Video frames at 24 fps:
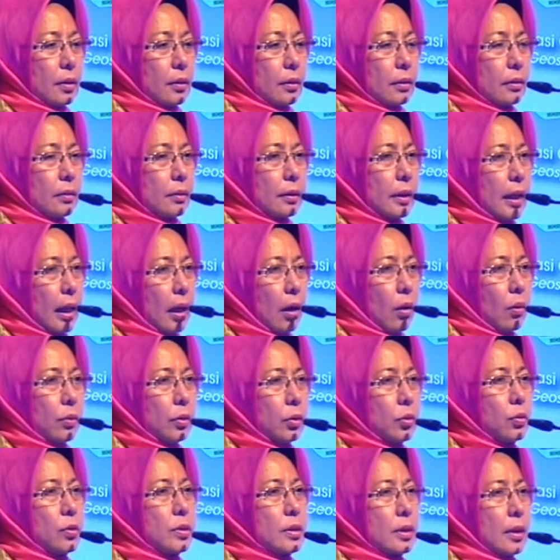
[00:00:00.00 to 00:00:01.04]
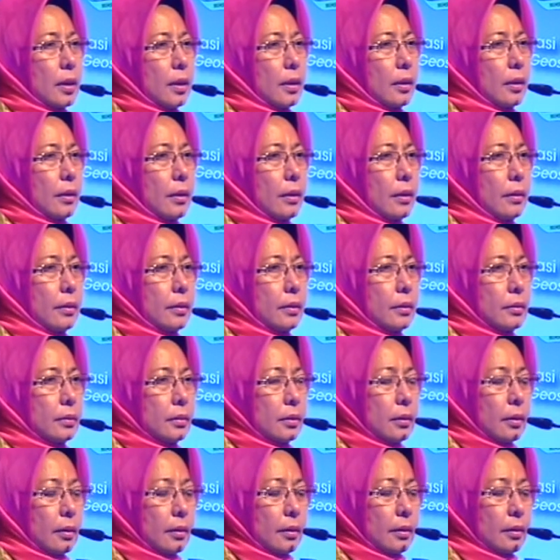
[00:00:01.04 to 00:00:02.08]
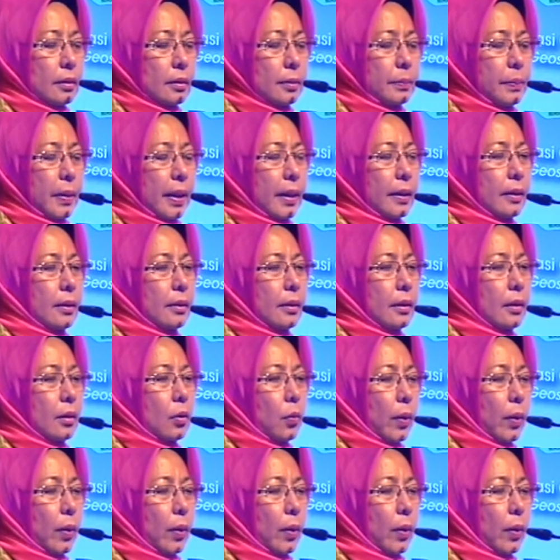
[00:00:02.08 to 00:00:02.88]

now depend